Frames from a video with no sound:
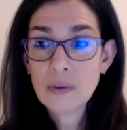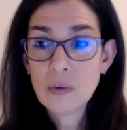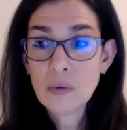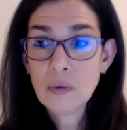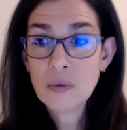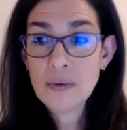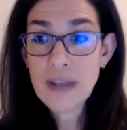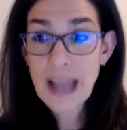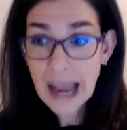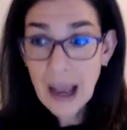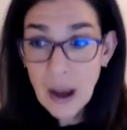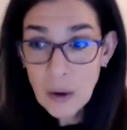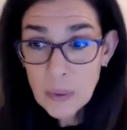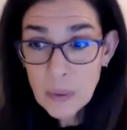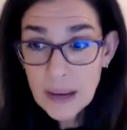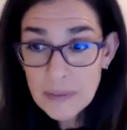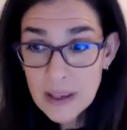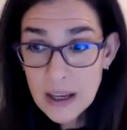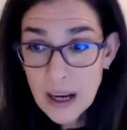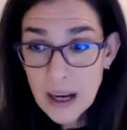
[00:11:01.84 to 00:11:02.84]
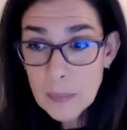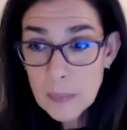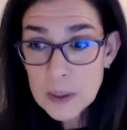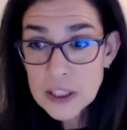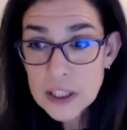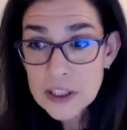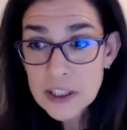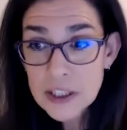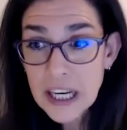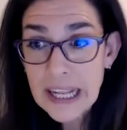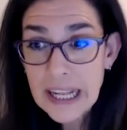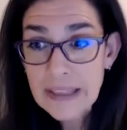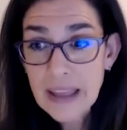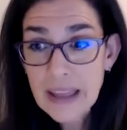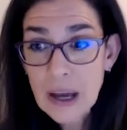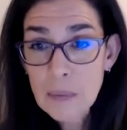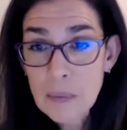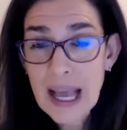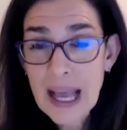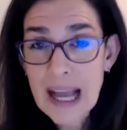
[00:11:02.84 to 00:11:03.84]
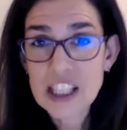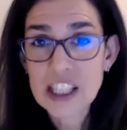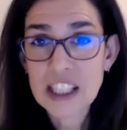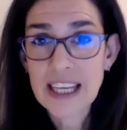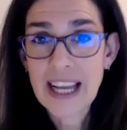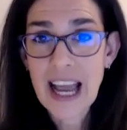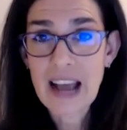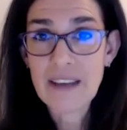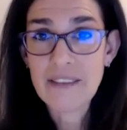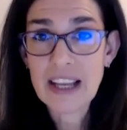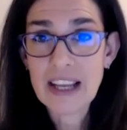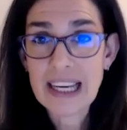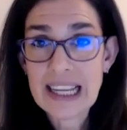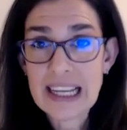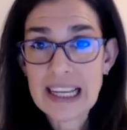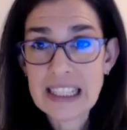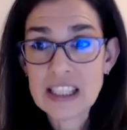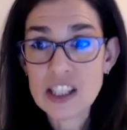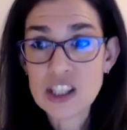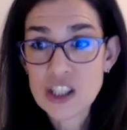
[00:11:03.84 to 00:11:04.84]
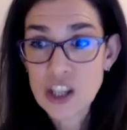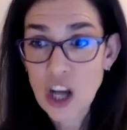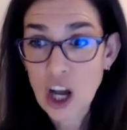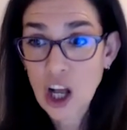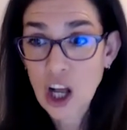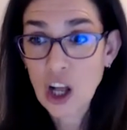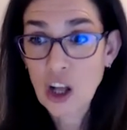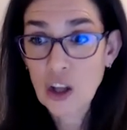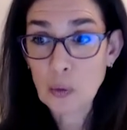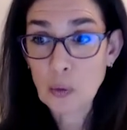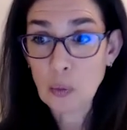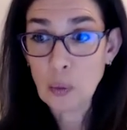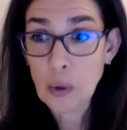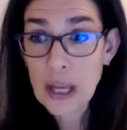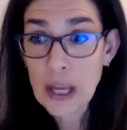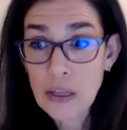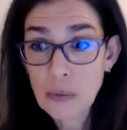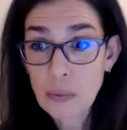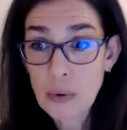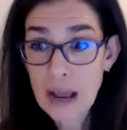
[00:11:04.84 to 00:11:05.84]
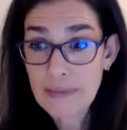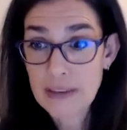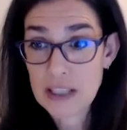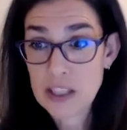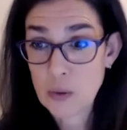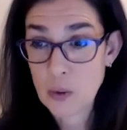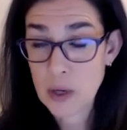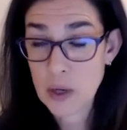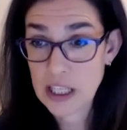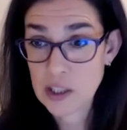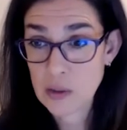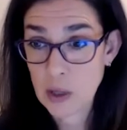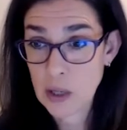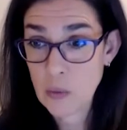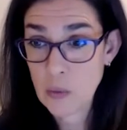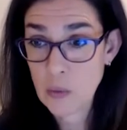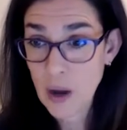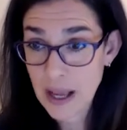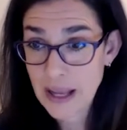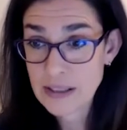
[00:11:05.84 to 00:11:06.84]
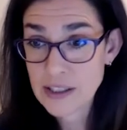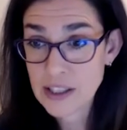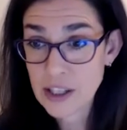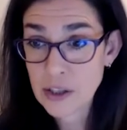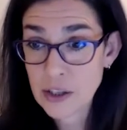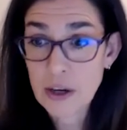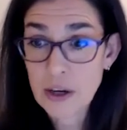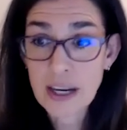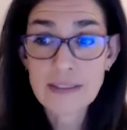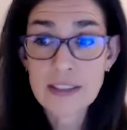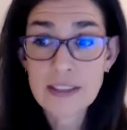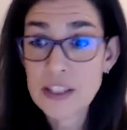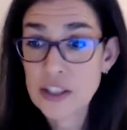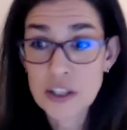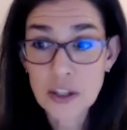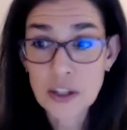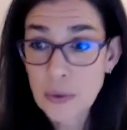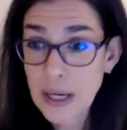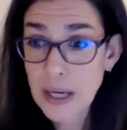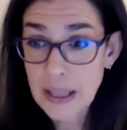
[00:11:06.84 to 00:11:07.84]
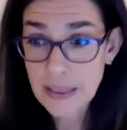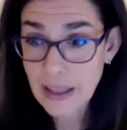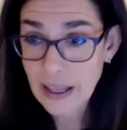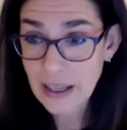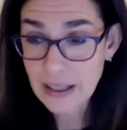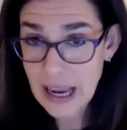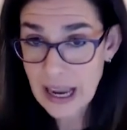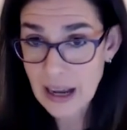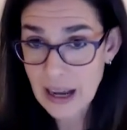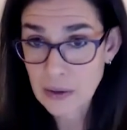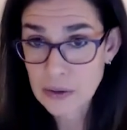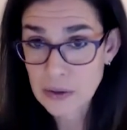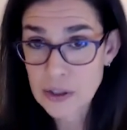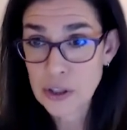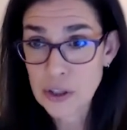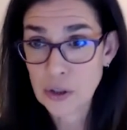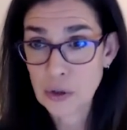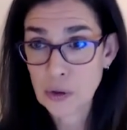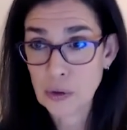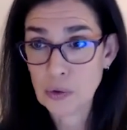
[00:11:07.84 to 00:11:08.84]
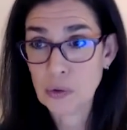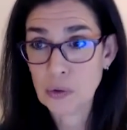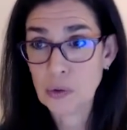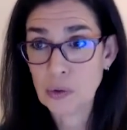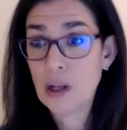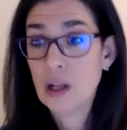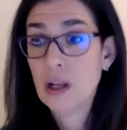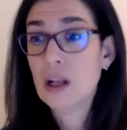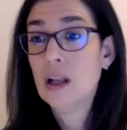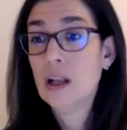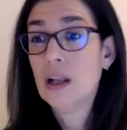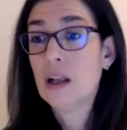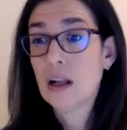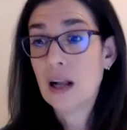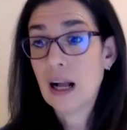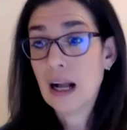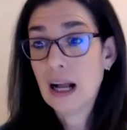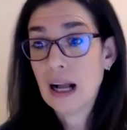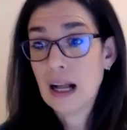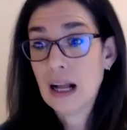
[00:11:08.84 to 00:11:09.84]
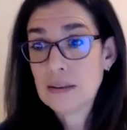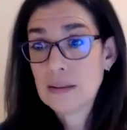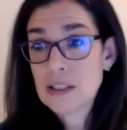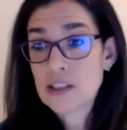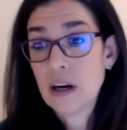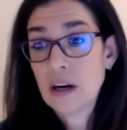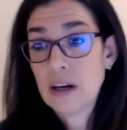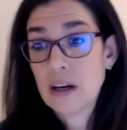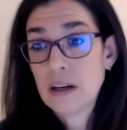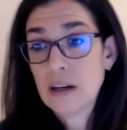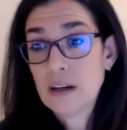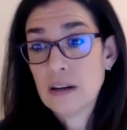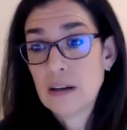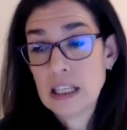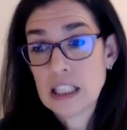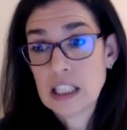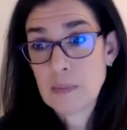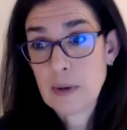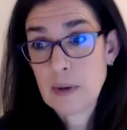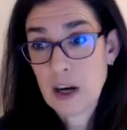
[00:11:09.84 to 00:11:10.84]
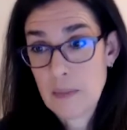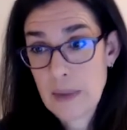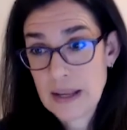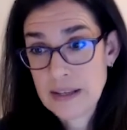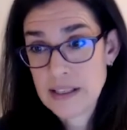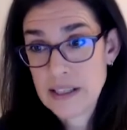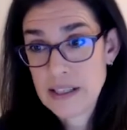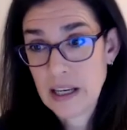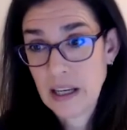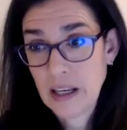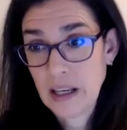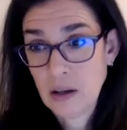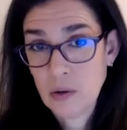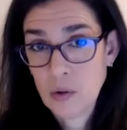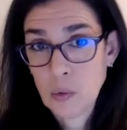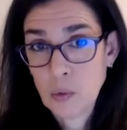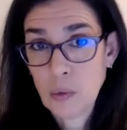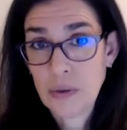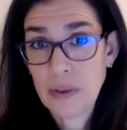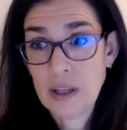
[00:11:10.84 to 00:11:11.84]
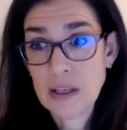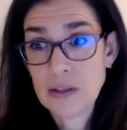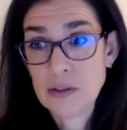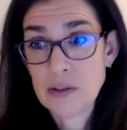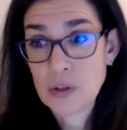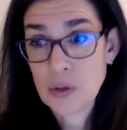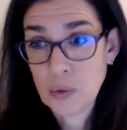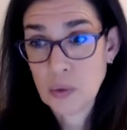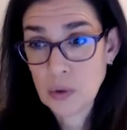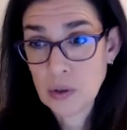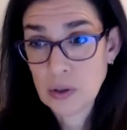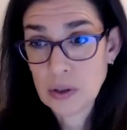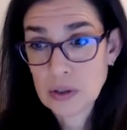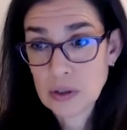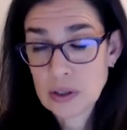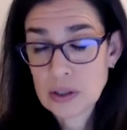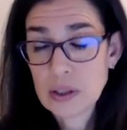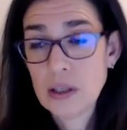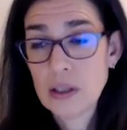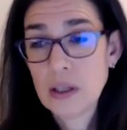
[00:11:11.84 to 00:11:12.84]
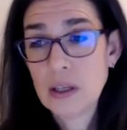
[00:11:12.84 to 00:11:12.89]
now we have the opportunity that we actually have it installed with Revit 2021. So you don't have to do anything now to start experimenting with these tools.